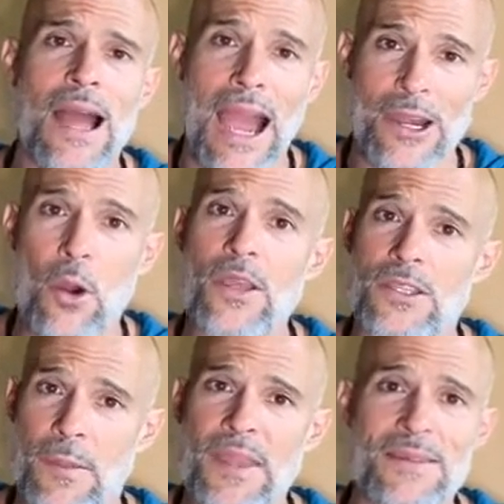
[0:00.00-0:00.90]
I know it
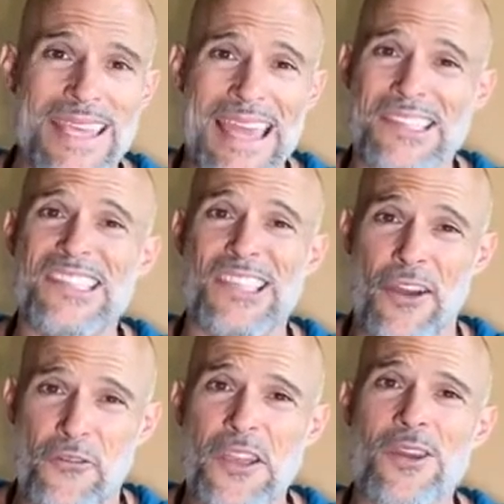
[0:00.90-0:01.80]
sometimes gets
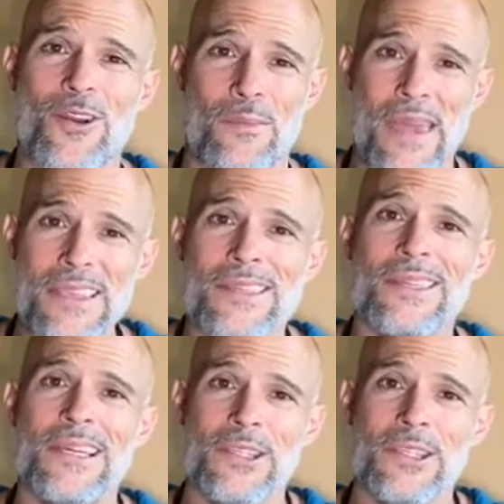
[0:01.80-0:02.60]
tough when you commit